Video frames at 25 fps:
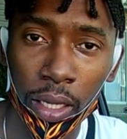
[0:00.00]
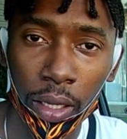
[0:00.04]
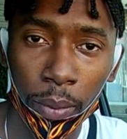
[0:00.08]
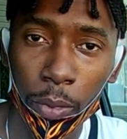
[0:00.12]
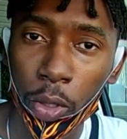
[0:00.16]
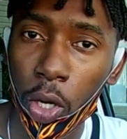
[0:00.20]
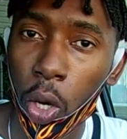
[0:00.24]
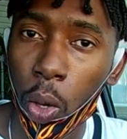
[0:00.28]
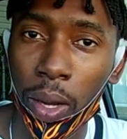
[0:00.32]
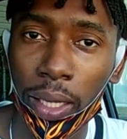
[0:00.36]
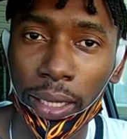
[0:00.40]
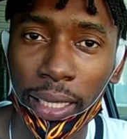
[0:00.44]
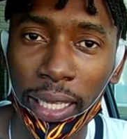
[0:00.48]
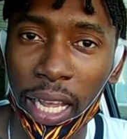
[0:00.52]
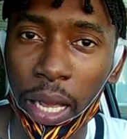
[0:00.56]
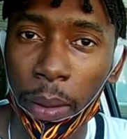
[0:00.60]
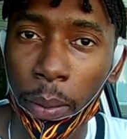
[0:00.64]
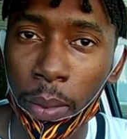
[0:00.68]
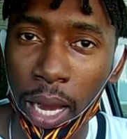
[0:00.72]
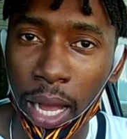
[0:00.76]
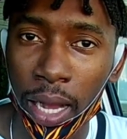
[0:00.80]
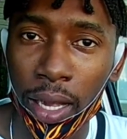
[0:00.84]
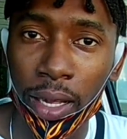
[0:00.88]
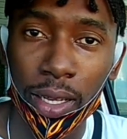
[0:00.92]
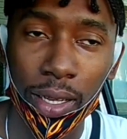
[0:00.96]
We don't want to get
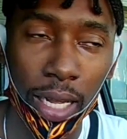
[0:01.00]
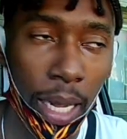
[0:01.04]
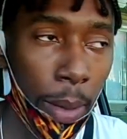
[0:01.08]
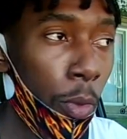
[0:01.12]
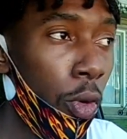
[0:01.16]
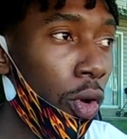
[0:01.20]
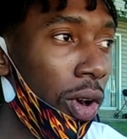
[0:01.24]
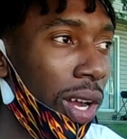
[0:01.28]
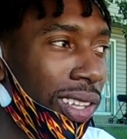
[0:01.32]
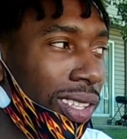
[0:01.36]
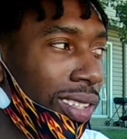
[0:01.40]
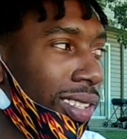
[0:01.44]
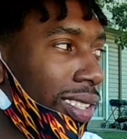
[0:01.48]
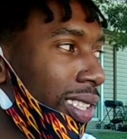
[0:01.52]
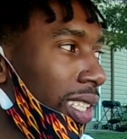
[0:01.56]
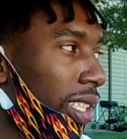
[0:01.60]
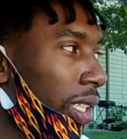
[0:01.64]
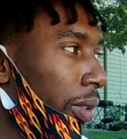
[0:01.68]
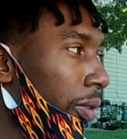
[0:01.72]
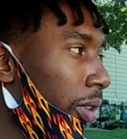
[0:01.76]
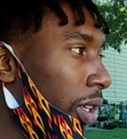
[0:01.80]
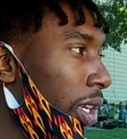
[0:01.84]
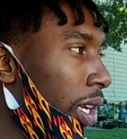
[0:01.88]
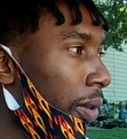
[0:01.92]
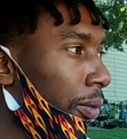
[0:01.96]
black. Come on, want to see
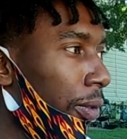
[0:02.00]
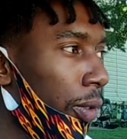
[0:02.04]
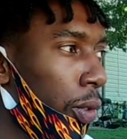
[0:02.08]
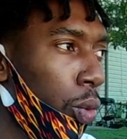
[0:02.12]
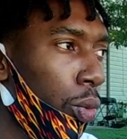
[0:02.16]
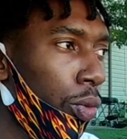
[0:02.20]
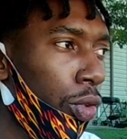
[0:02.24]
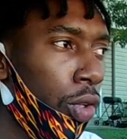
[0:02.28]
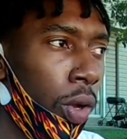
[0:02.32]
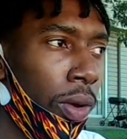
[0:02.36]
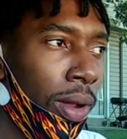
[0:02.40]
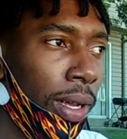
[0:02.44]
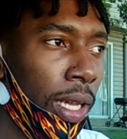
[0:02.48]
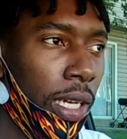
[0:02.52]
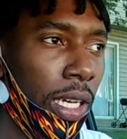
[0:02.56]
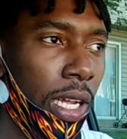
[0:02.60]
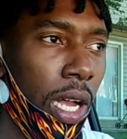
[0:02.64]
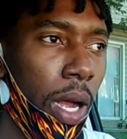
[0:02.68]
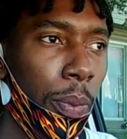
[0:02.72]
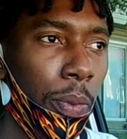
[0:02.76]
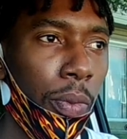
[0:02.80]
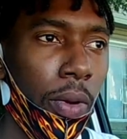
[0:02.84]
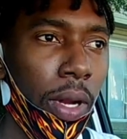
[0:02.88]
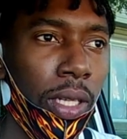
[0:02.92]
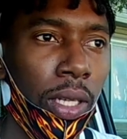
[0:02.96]
the video. And for two, we don't want to get
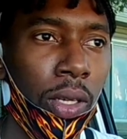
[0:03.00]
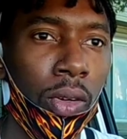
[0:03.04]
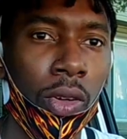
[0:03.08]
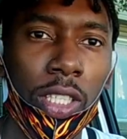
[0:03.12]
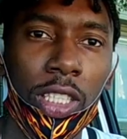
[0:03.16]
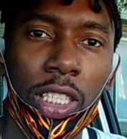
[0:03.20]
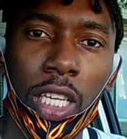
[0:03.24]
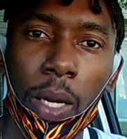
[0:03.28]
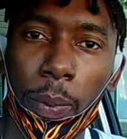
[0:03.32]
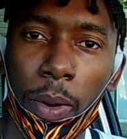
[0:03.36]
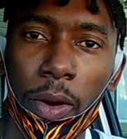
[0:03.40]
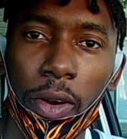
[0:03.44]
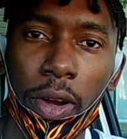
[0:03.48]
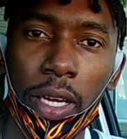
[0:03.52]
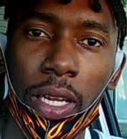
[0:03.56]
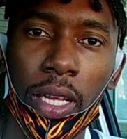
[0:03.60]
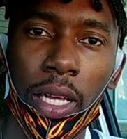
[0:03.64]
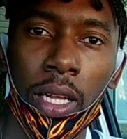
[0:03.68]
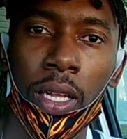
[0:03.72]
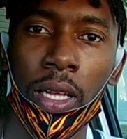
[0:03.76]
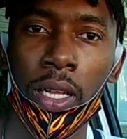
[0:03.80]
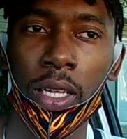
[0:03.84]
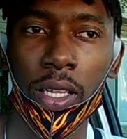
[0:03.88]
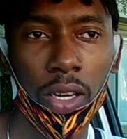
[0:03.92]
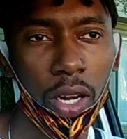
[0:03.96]
copyright. You know, chop already.
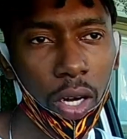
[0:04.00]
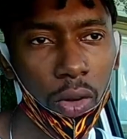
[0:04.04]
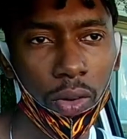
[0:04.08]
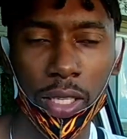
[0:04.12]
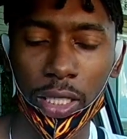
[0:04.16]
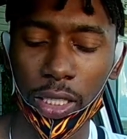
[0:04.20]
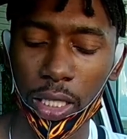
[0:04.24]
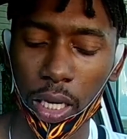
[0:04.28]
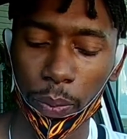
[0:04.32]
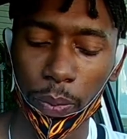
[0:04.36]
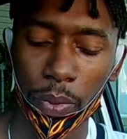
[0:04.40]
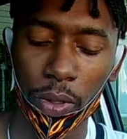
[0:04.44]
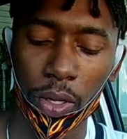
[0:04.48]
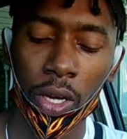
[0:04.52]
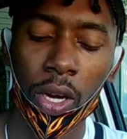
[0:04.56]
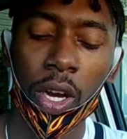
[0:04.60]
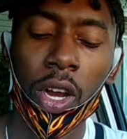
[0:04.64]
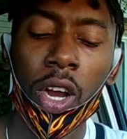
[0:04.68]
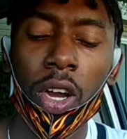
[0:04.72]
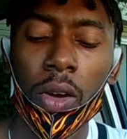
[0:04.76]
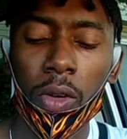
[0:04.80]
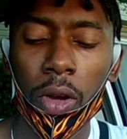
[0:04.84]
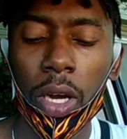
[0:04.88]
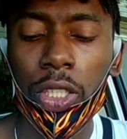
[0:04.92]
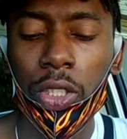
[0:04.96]
Yeah. We don't want to chop, you know.
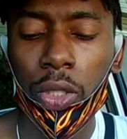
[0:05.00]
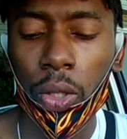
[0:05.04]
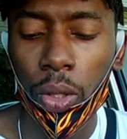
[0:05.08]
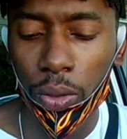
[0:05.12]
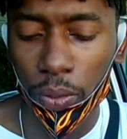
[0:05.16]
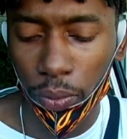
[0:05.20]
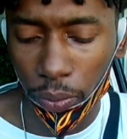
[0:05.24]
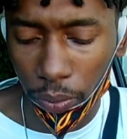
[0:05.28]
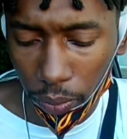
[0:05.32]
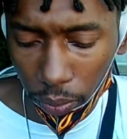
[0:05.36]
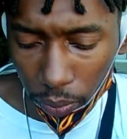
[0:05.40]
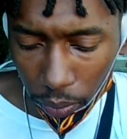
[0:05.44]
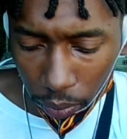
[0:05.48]
Run tune.